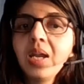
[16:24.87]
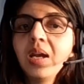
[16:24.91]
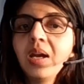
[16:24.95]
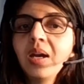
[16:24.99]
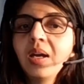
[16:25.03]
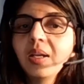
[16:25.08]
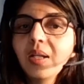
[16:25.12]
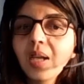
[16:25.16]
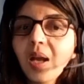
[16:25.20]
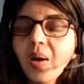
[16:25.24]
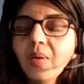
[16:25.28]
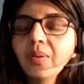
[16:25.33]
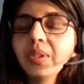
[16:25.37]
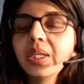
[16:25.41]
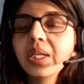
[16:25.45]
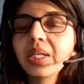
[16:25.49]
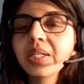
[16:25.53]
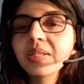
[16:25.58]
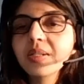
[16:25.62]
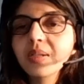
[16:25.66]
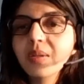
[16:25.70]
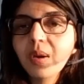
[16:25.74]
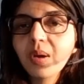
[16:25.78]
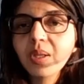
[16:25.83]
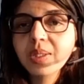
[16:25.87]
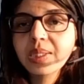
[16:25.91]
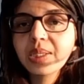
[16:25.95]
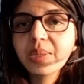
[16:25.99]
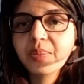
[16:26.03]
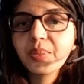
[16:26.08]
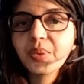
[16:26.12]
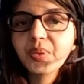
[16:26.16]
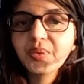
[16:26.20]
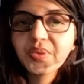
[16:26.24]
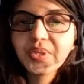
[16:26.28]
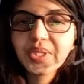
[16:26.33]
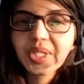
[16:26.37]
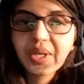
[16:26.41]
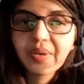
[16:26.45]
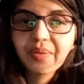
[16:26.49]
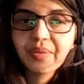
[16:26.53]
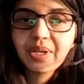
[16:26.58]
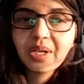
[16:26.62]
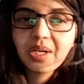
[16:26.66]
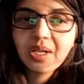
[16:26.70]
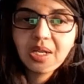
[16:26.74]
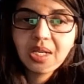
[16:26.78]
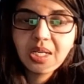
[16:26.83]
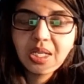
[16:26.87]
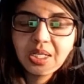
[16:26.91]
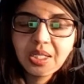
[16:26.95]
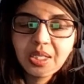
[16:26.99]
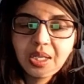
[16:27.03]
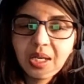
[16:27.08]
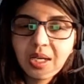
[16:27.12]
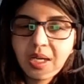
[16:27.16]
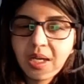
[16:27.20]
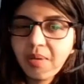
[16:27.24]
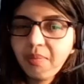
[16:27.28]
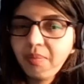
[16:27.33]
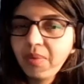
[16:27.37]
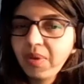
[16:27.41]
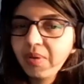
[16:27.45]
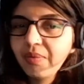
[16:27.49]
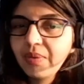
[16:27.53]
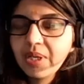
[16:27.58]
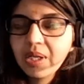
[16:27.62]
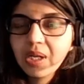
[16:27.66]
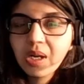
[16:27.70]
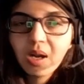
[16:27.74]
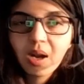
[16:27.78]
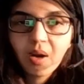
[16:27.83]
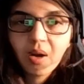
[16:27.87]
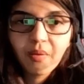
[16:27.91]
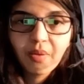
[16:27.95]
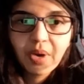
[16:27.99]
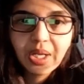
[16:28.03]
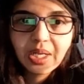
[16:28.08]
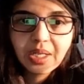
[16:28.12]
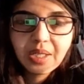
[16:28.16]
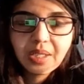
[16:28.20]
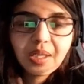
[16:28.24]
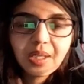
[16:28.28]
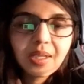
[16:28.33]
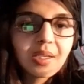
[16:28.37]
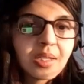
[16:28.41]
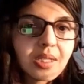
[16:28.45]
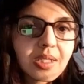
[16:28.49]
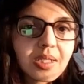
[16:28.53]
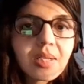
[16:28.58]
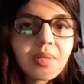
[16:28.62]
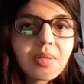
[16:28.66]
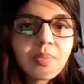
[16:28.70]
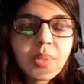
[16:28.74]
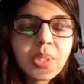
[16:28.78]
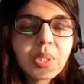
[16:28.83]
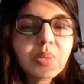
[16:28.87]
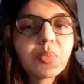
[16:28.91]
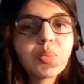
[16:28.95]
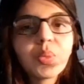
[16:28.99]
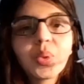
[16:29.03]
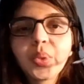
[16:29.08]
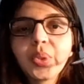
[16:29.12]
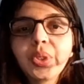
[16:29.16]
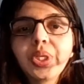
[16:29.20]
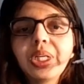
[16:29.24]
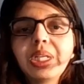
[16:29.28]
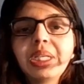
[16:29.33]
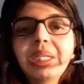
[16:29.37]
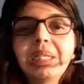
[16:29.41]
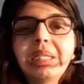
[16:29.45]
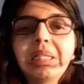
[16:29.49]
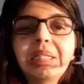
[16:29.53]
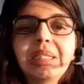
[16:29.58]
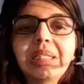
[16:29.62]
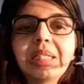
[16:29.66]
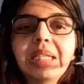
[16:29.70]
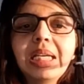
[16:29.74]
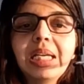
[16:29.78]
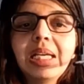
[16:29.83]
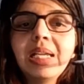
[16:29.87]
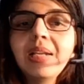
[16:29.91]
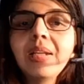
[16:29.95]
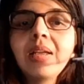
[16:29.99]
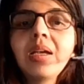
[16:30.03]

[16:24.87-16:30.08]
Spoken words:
Now there is a concept of servant leader, and we will cover it a little bit more in detail.